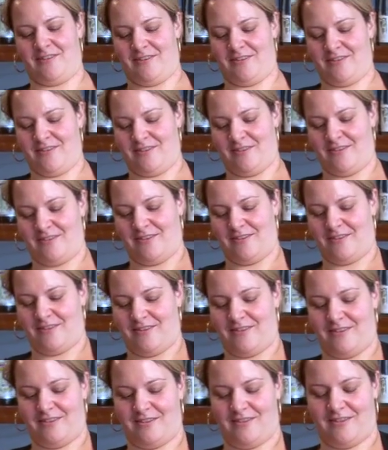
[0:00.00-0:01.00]

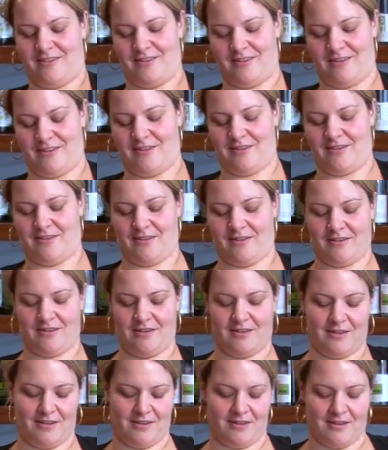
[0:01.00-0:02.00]

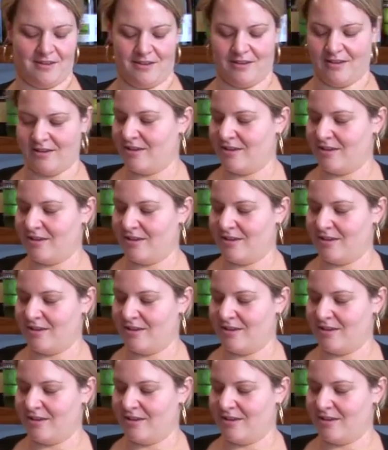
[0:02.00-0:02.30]
[no speech]